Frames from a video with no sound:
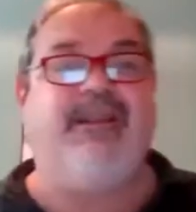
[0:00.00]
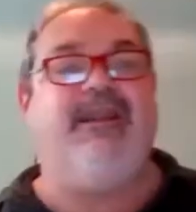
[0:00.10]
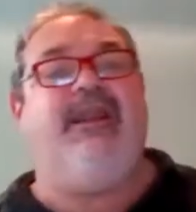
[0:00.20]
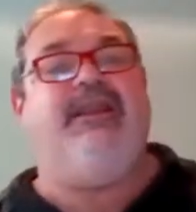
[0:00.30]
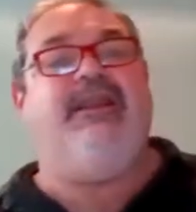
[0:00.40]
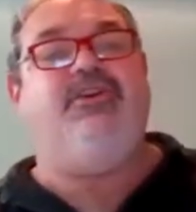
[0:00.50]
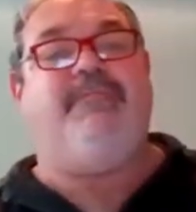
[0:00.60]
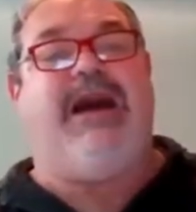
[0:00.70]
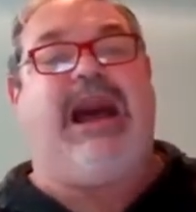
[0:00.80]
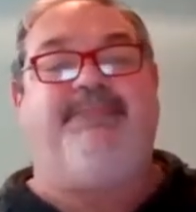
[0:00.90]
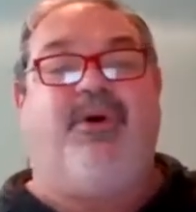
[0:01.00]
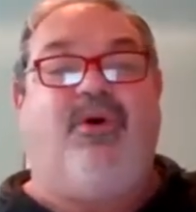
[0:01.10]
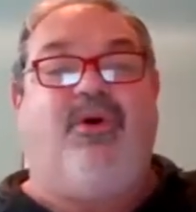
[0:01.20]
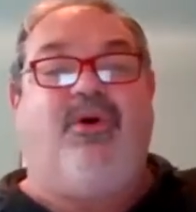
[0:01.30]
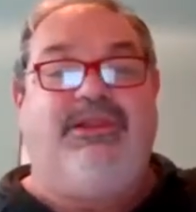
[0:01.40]
You map
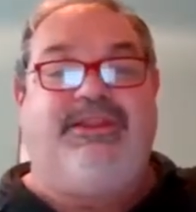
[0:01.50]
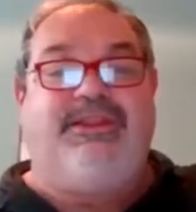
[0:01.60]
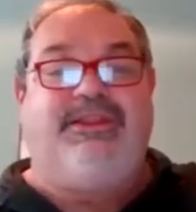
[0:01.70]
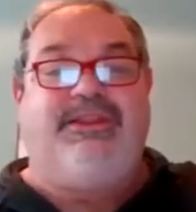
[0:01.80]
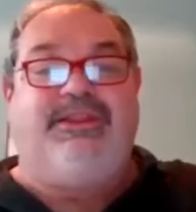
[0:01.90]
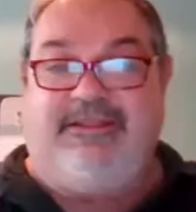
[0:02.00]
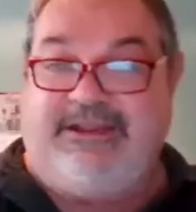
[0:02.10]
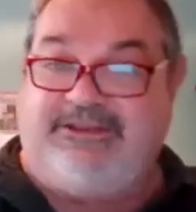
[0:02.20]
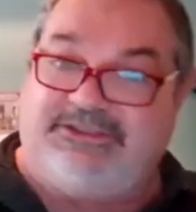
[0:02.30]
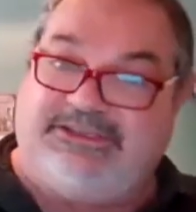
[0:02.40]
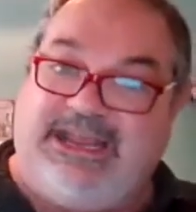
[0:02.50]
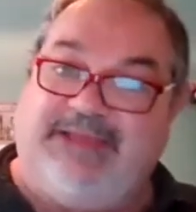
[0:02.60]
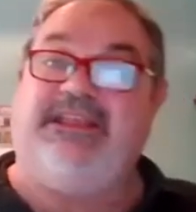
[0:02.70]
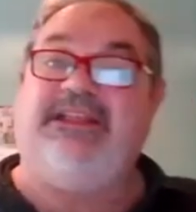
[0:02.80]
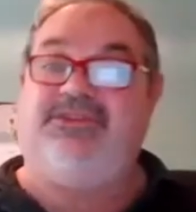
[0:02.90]
all the other eigenvector set
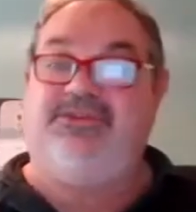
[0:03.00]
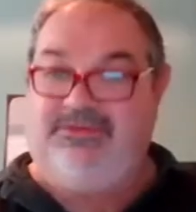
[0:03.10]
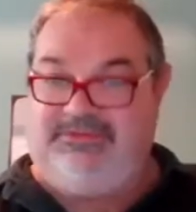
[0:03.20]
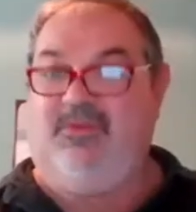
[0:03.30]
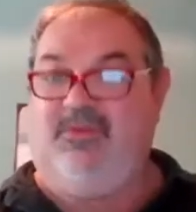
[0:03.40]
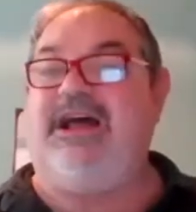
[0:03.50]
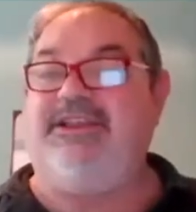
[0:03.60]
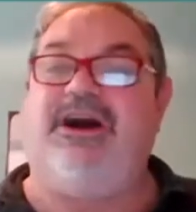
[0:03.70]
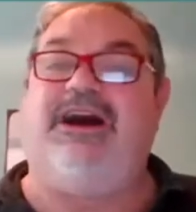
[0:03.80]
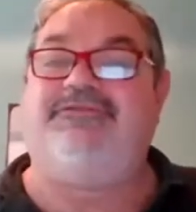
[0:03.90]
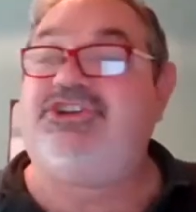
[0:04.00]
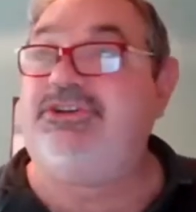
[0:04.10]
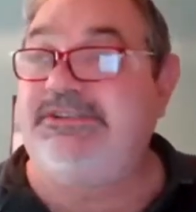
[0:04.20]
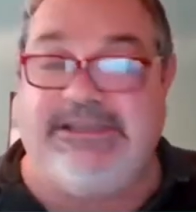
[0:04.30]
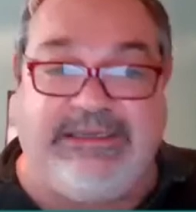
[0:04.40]
into the one you have
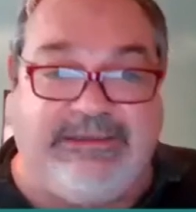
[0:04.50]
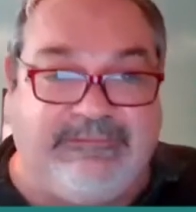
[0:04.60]
chosen,